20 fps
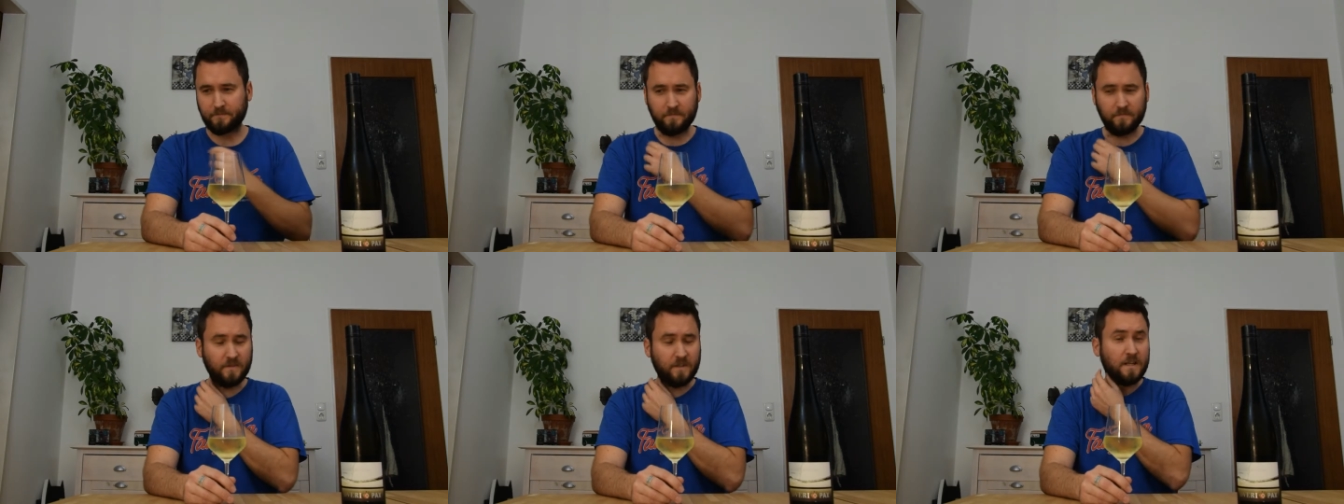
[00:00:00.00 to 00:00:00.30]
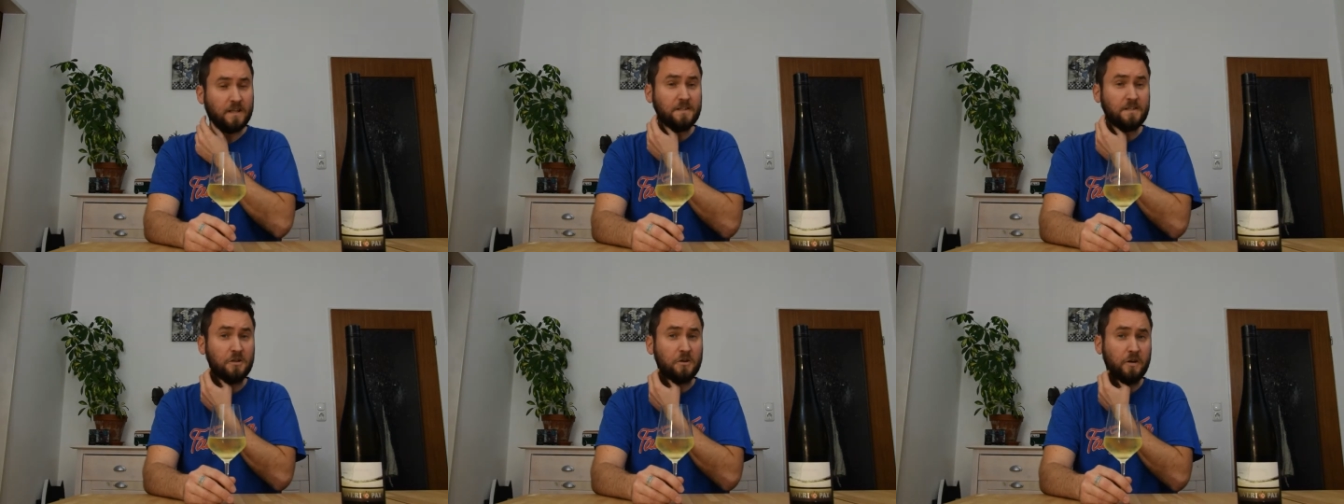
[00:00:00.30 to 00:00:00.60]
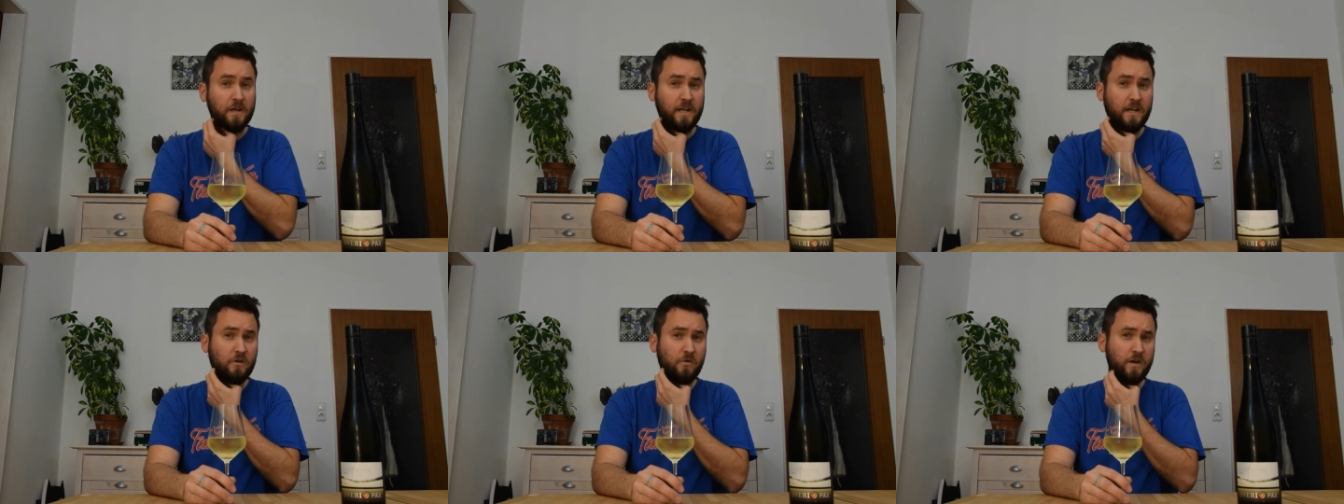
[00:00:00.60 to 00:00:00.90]
So
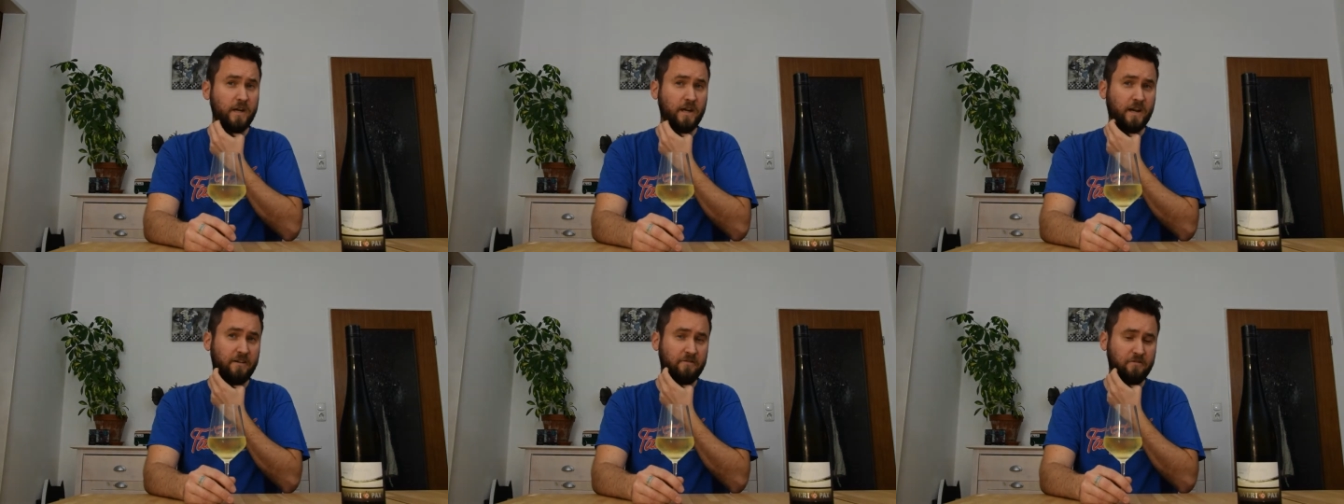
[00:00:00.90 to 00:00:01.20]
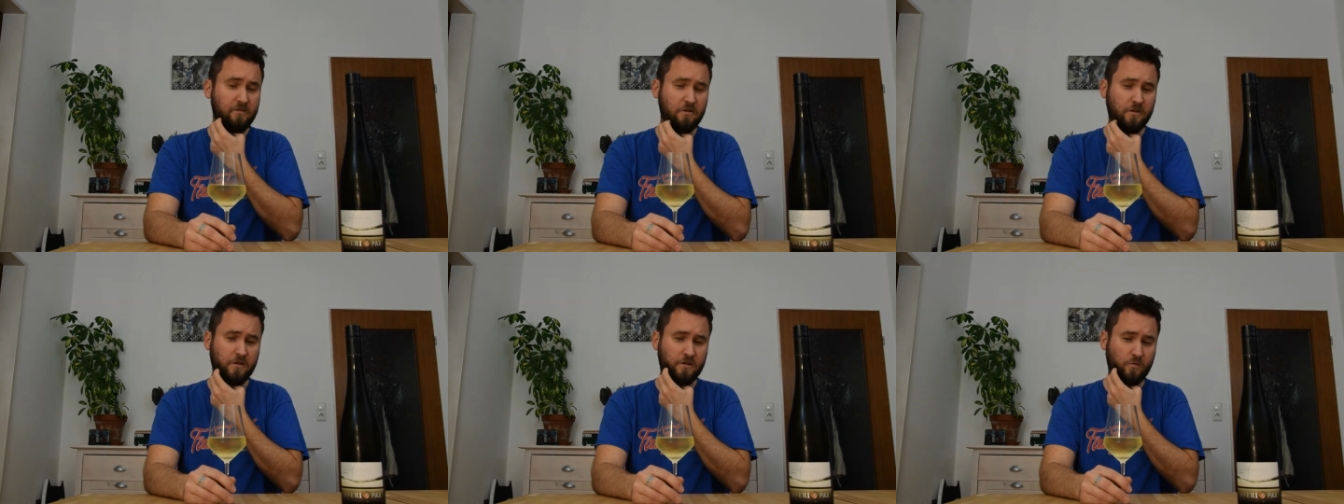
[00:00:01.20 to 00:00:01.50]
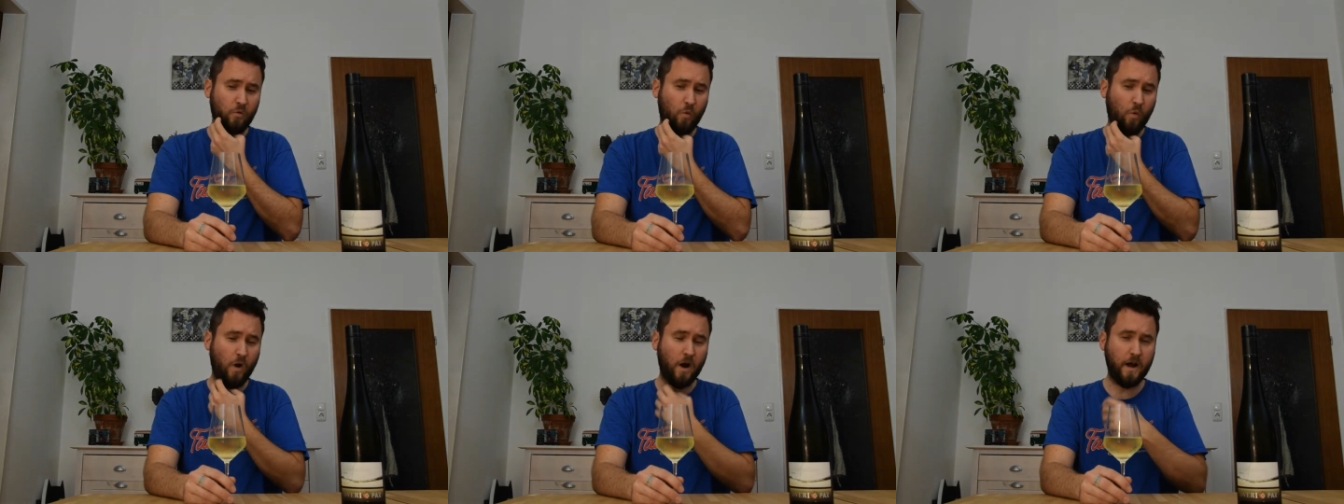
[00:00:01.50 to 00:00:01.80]
here we have
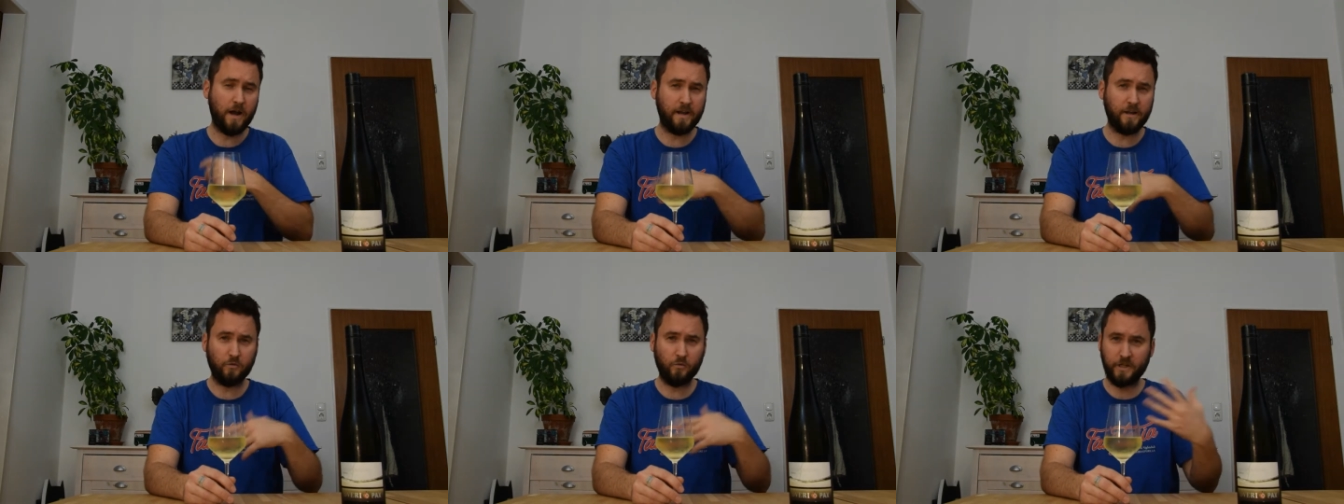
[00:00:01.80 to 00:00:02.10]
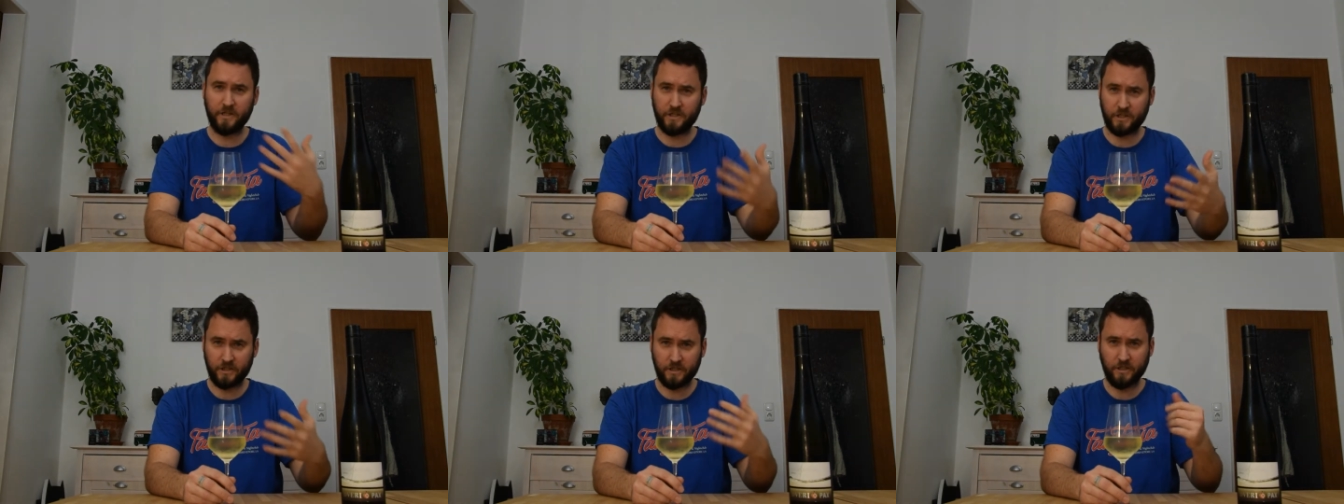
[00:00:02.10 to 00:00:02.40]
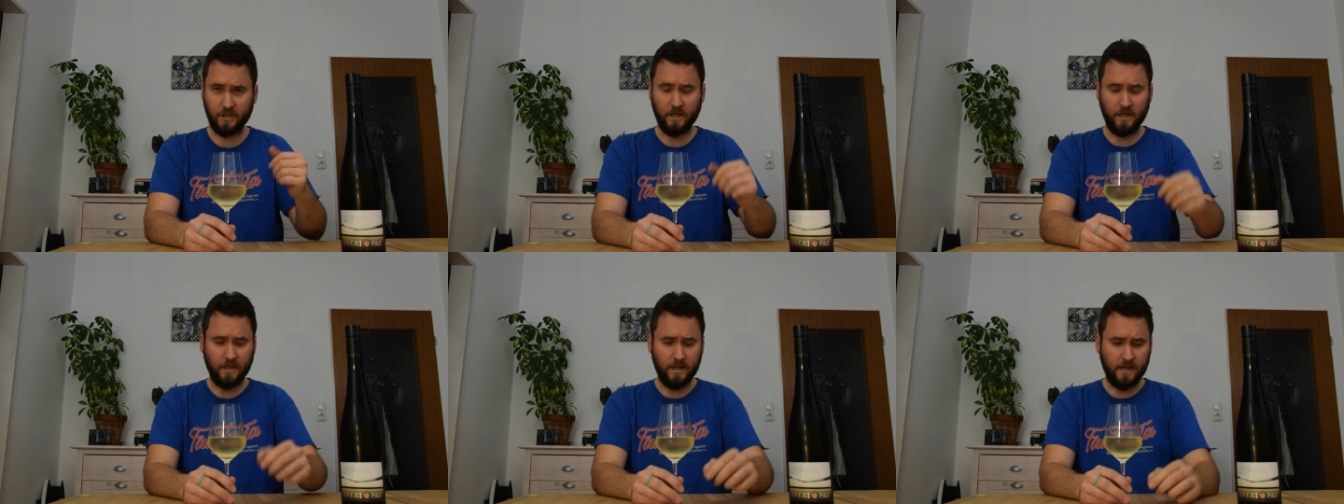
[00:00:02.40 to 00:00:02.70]
a wine
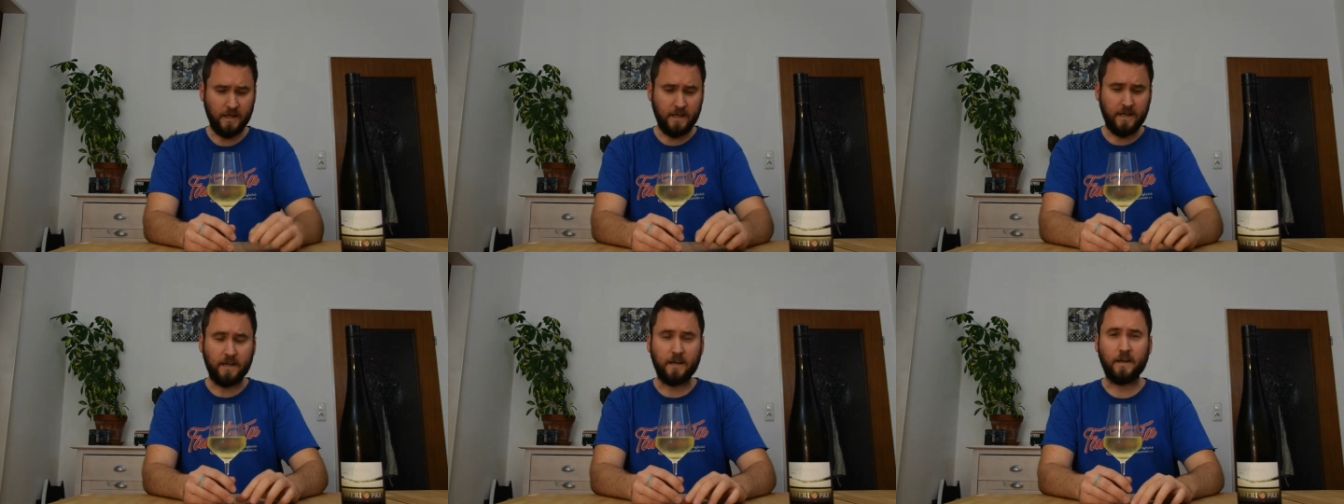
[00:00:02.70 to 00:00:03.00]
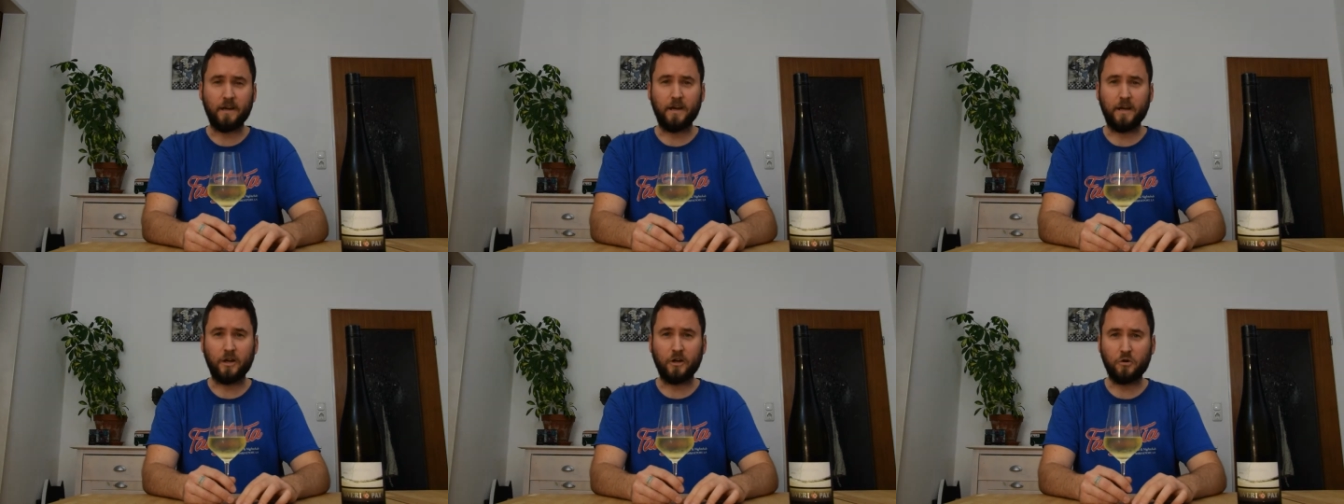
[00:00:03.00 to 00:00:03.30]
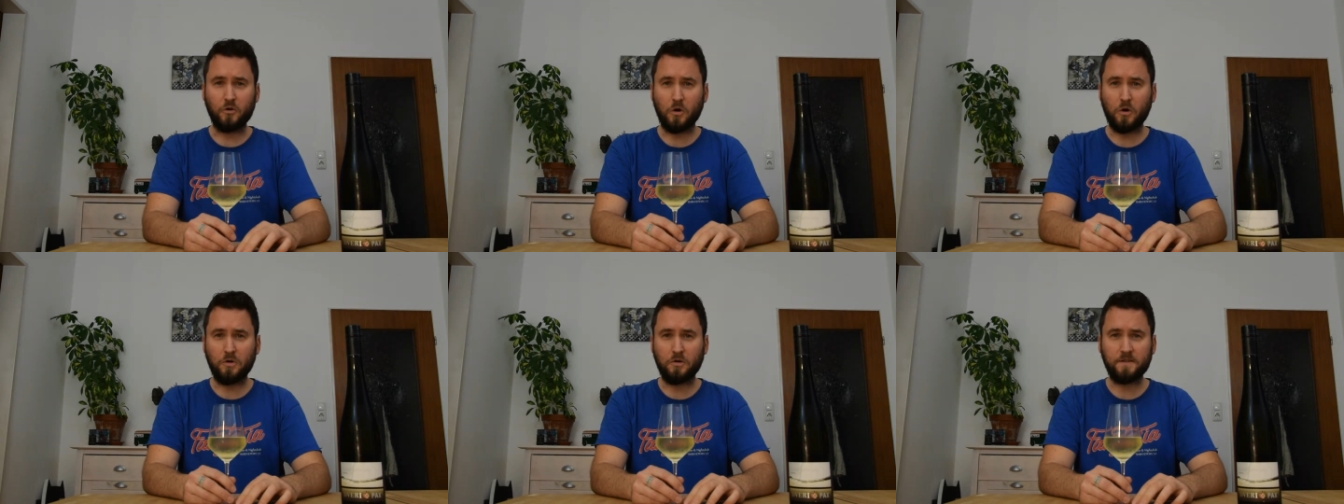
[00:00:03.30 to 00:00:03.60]
which uh,
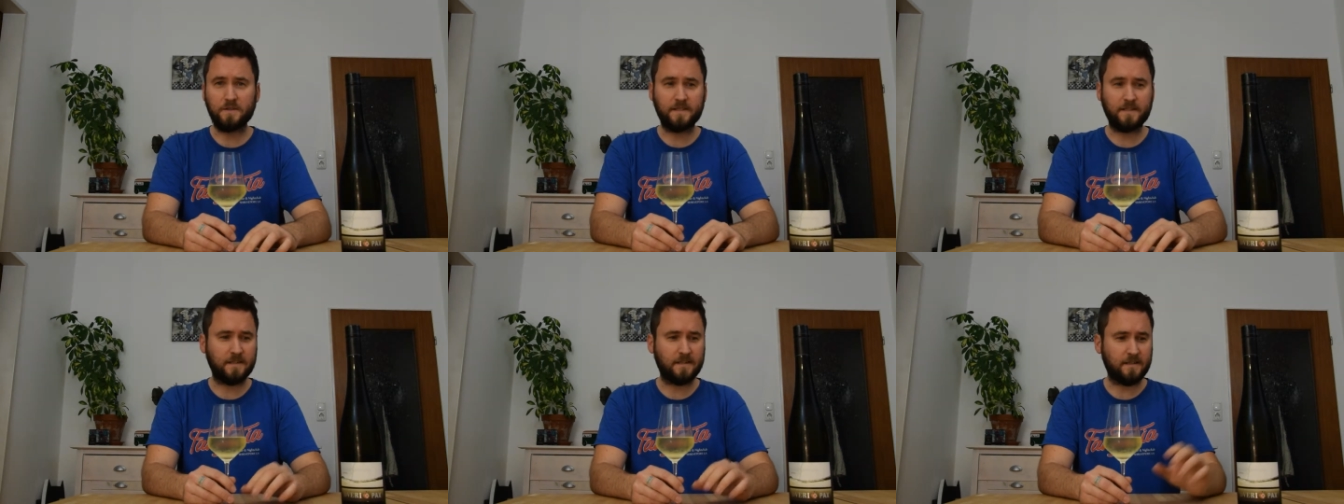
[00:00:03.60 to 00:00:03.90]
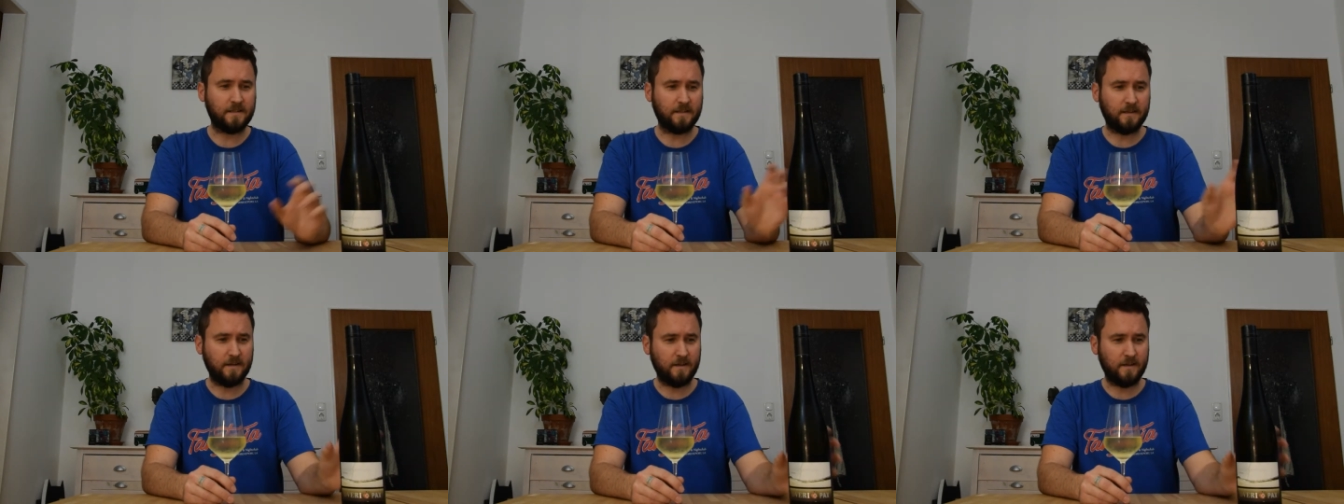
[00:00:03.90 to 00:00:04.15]
grows,